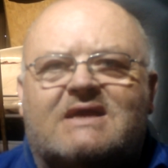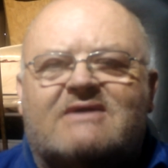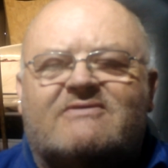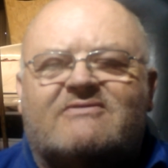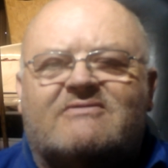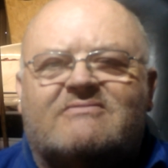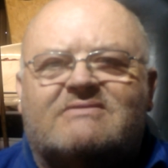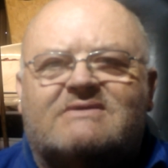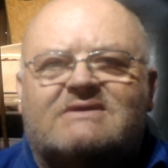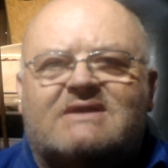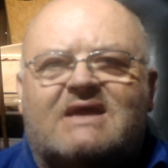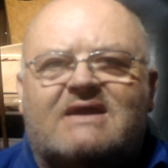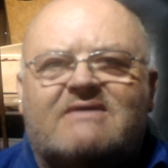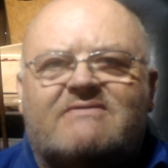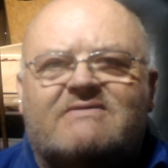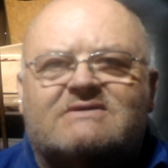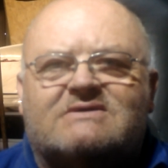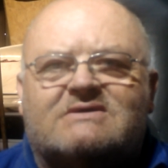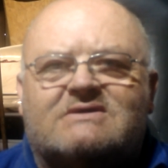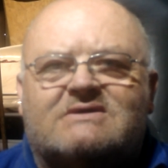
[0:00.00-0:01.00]
came from
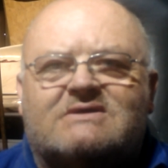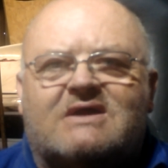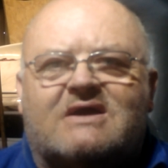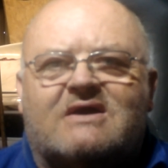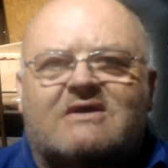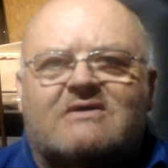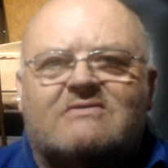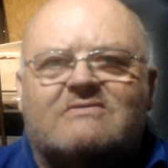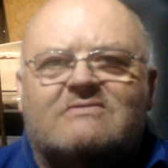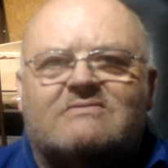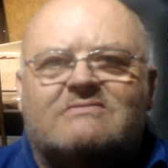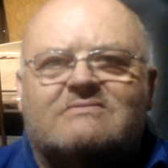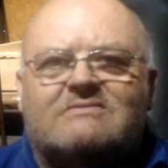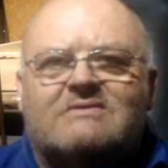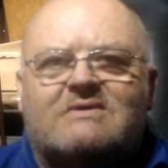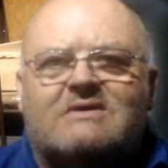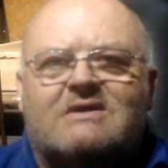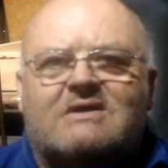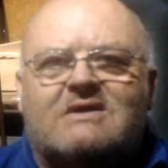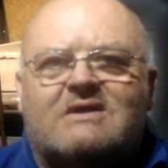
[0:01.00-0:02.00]
Davies and Co,
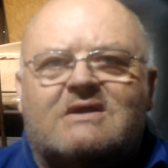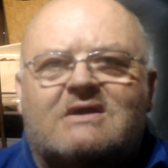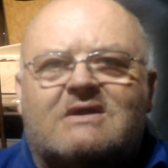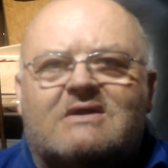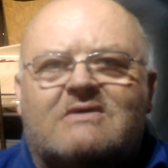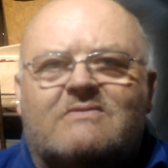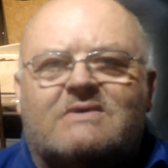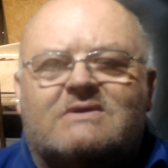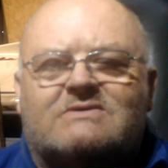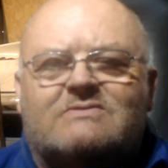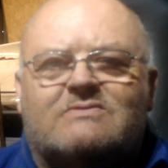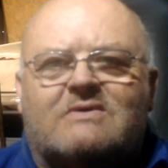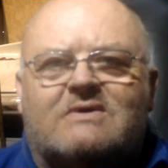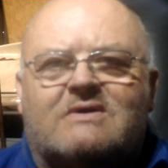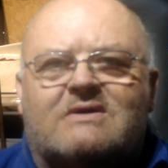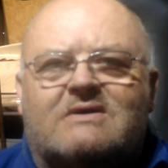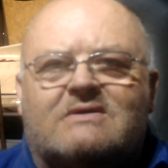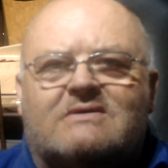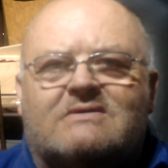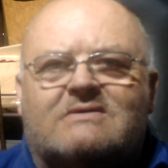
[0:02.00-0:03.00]
which
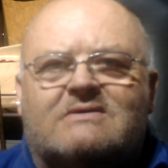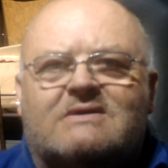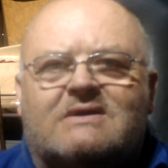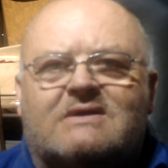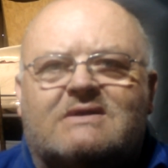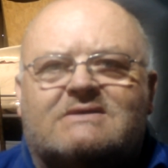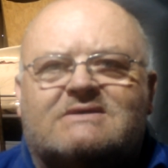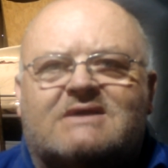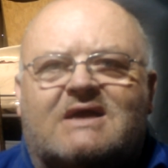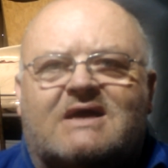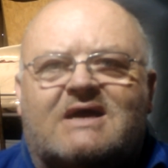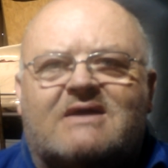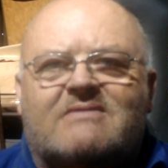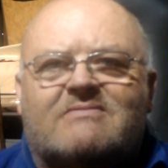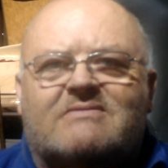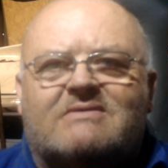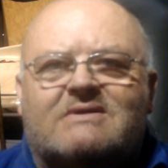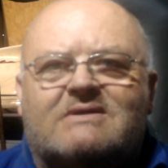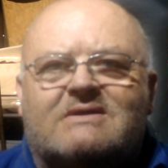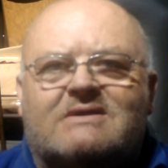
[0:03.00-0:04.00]
were at the
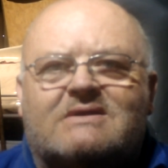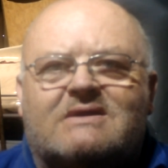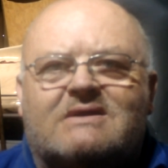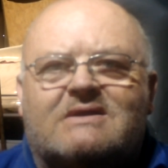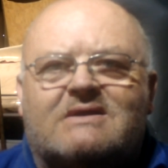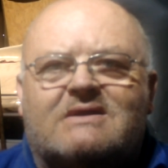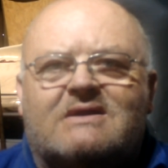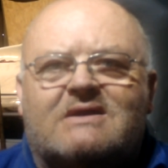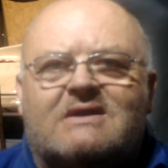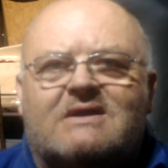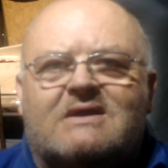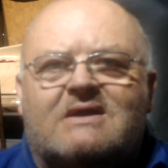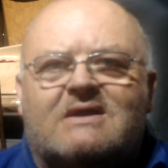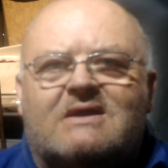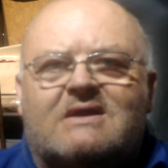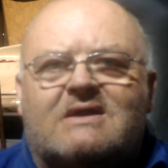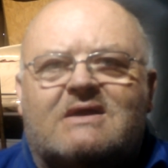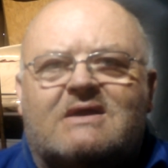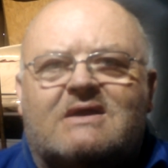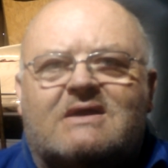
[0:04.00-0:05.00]
time
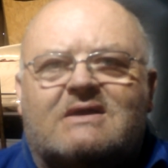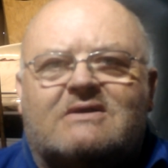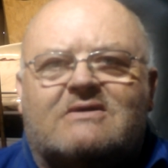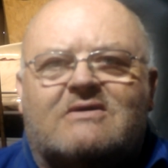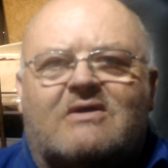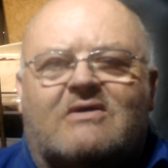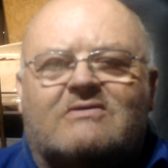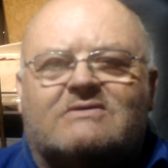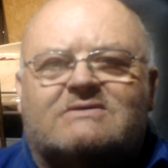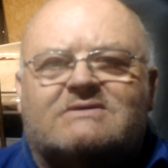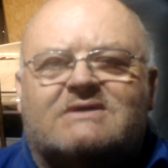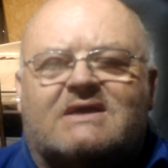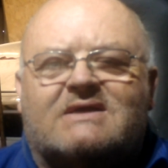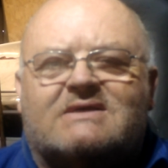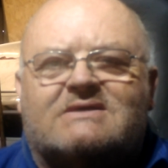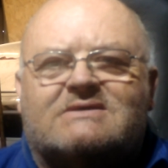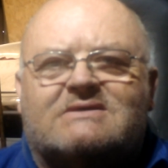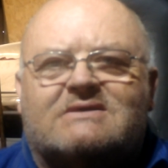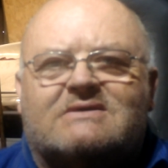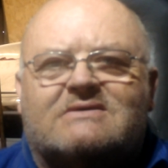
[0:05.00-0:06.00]
in
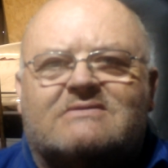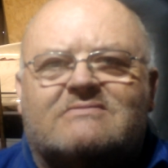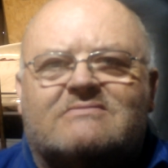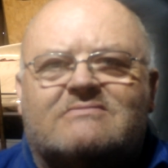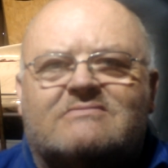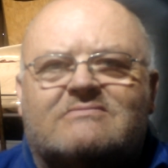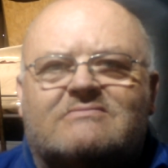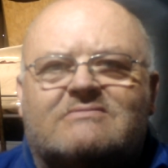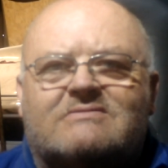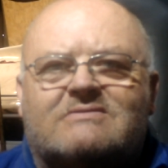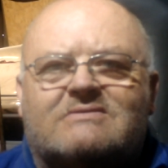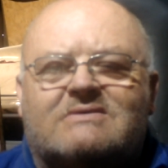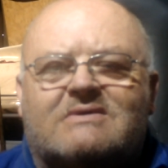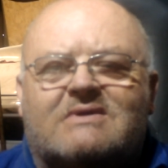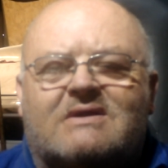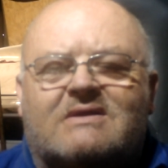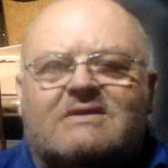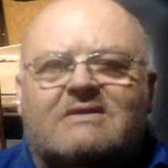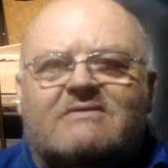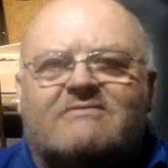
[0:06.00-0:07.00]
Colchester
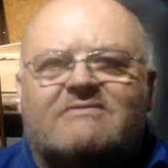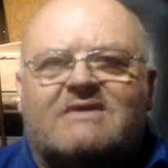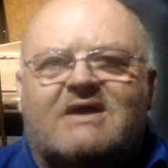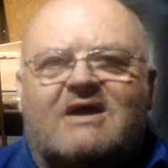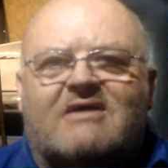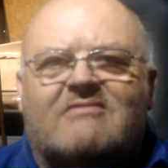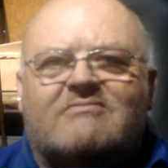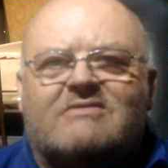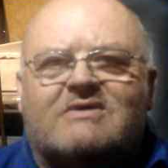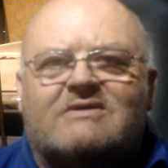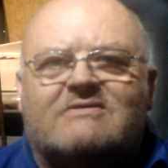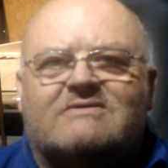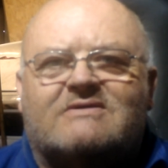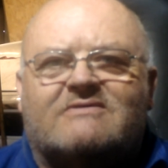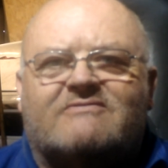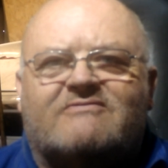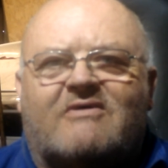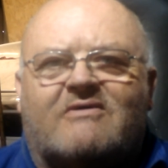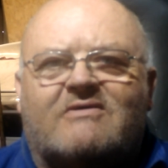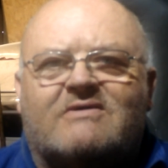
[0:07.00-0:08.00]
and have now moved
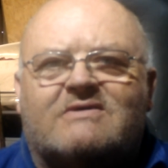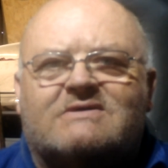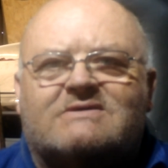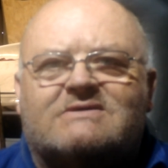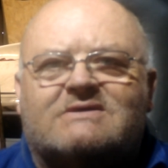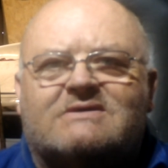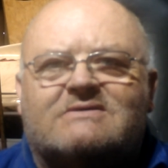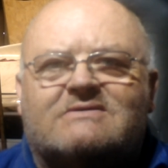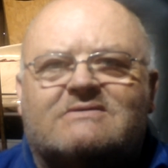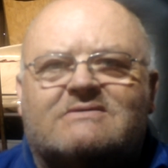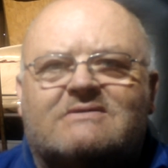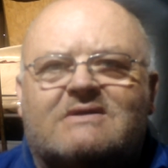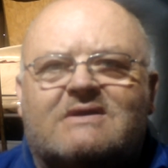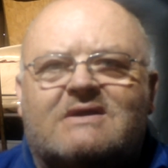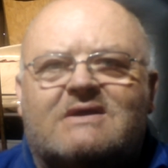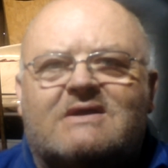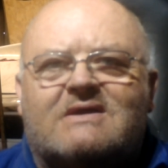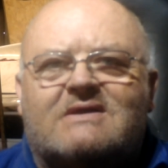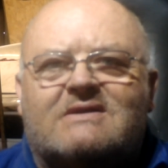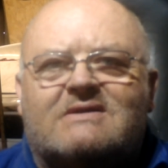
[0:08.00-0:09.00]
to Forrington,
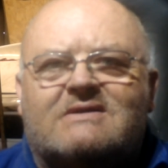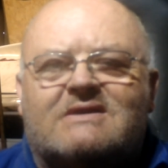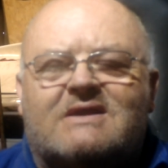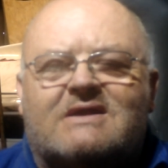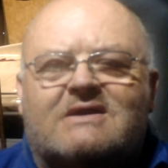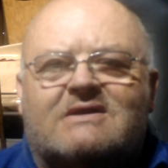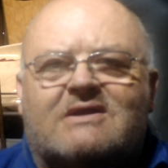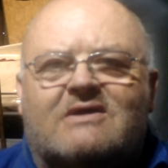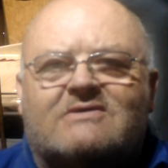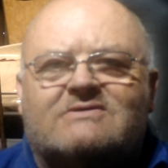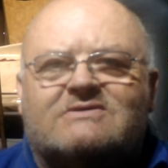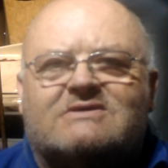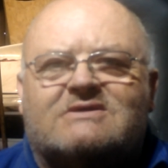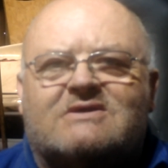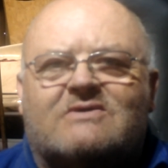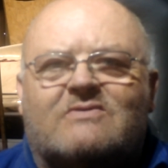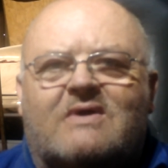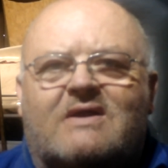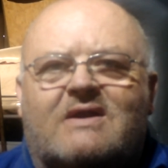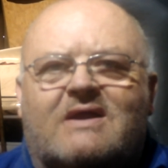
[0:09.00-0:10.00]
closer
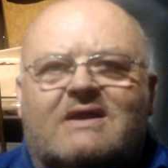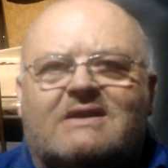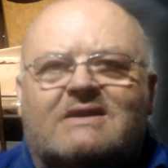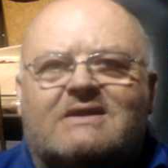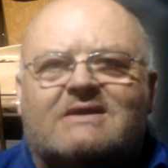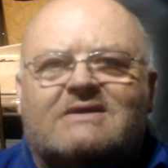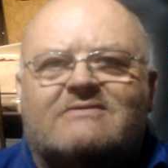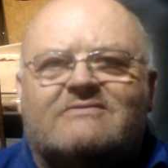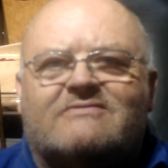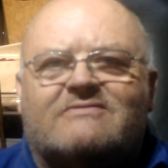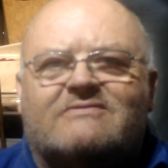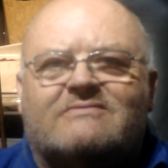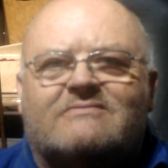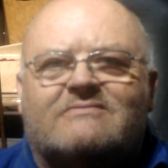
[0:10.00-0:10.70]
to where I live.